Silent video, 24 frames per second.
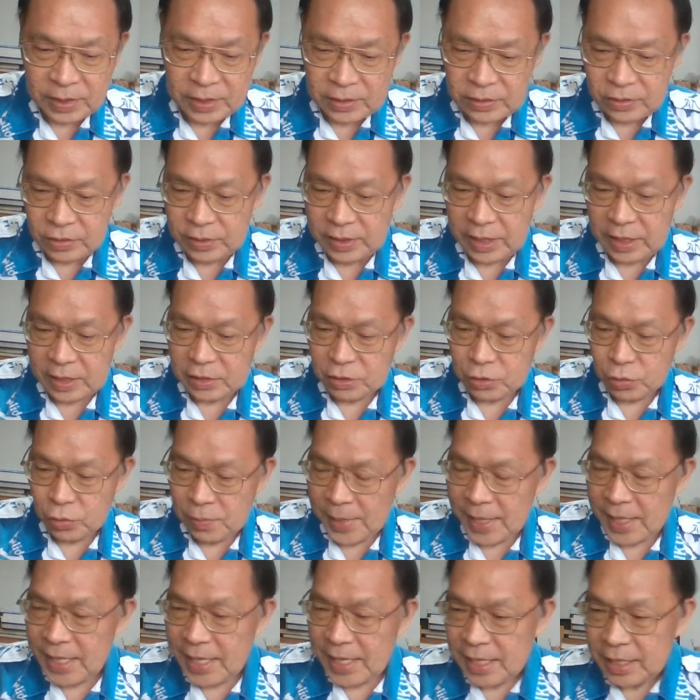So there are so
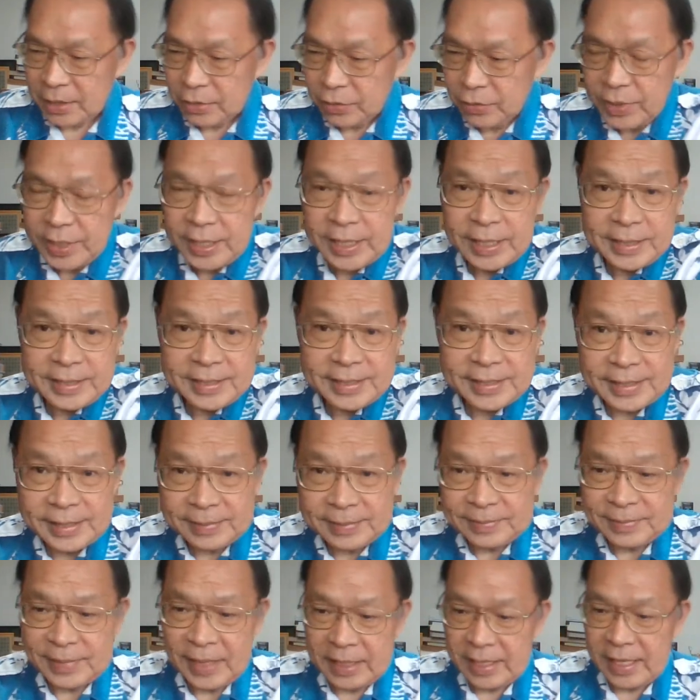many ingredients
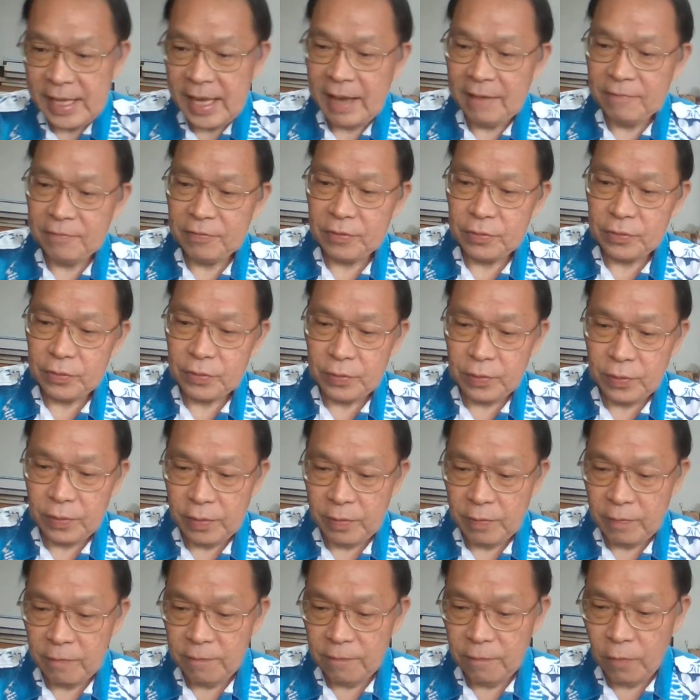that they have to
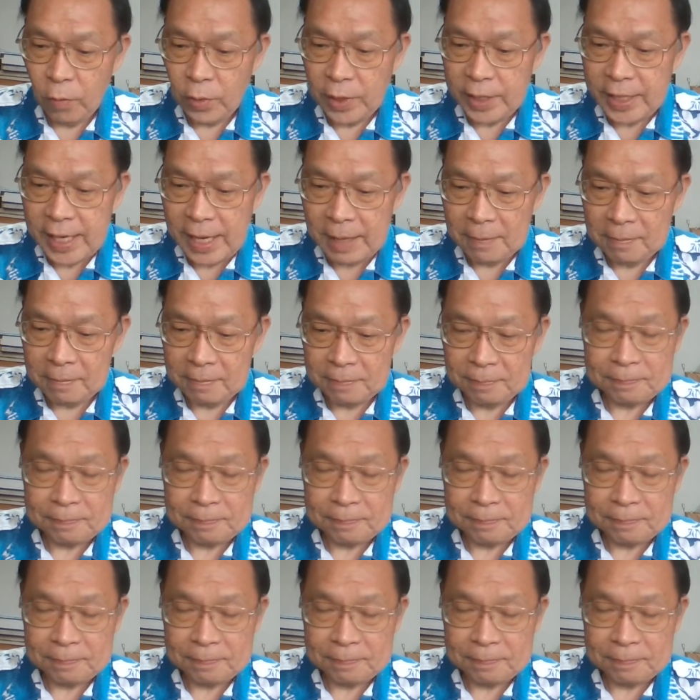fold it up